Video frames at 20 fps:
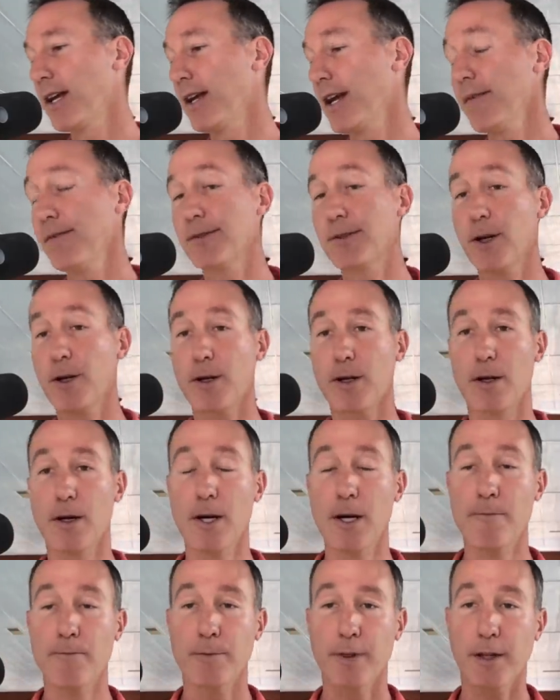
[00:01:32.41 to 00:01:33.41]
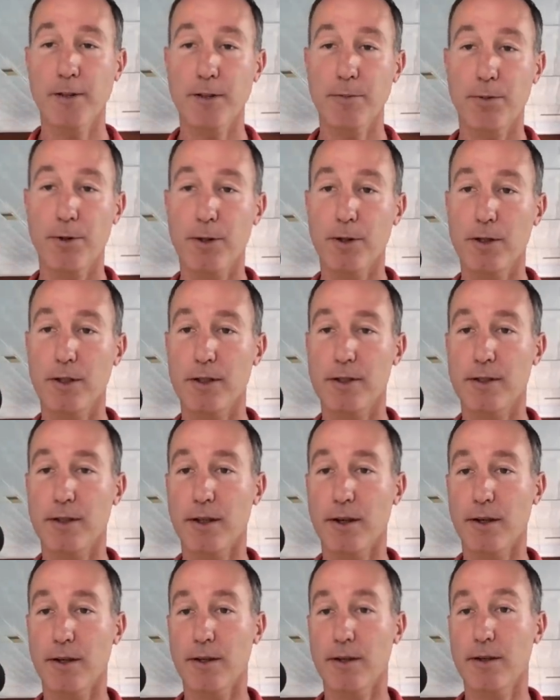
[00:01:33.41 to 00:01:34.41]
And I have to tell you, that's a pretty good
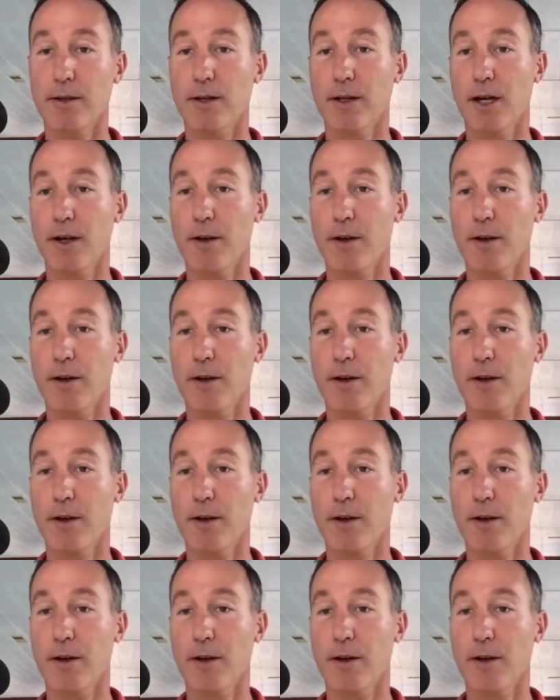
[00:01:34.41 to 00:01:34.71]
uh,